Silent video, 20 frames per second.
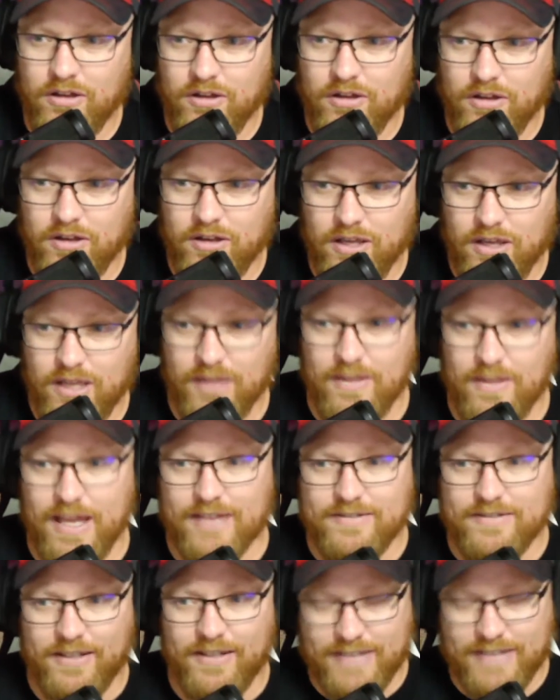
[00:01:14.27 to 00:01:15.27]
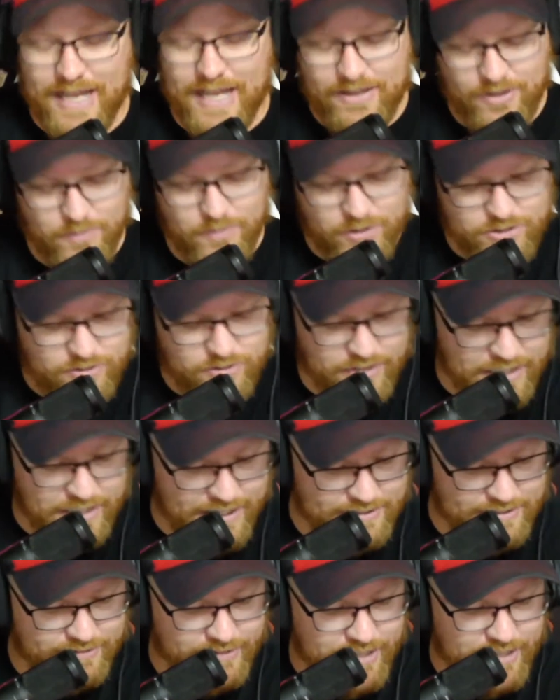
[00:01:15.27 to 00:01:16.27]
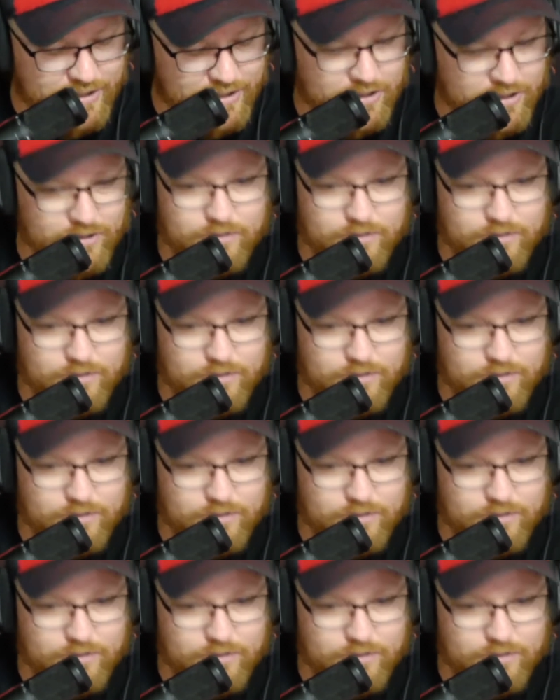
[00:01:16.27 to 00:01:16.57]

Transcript: And that's exactly what you guys need to do.